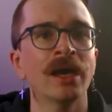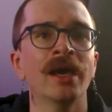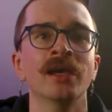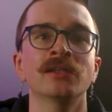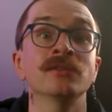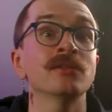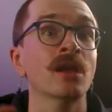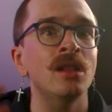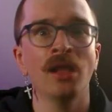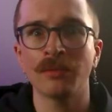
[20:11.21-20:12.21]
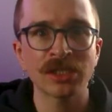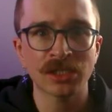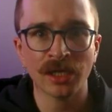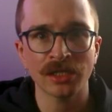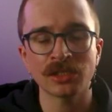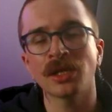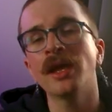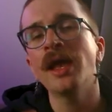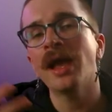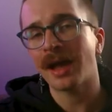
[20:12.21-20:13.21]
and climate change,
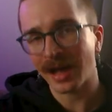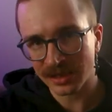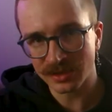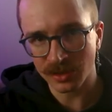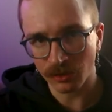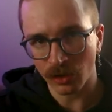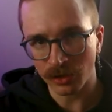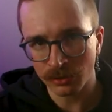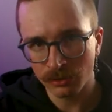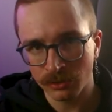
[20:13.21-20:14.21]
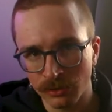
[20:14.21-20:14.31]
and so on.